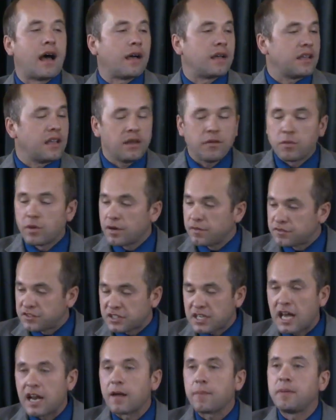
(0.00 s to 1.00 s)
he would have
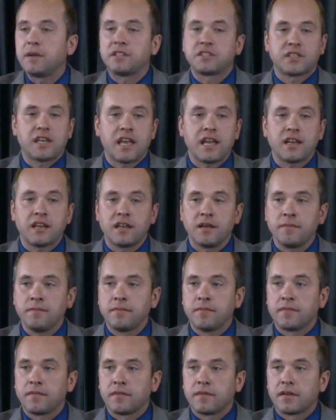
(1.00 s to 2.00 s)
set up his
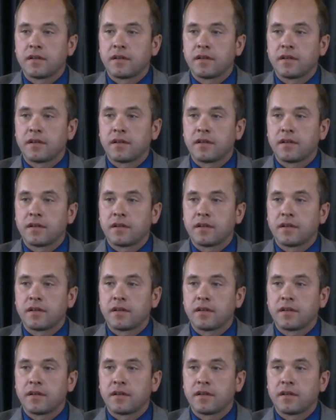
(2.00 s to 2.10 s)
kingdom.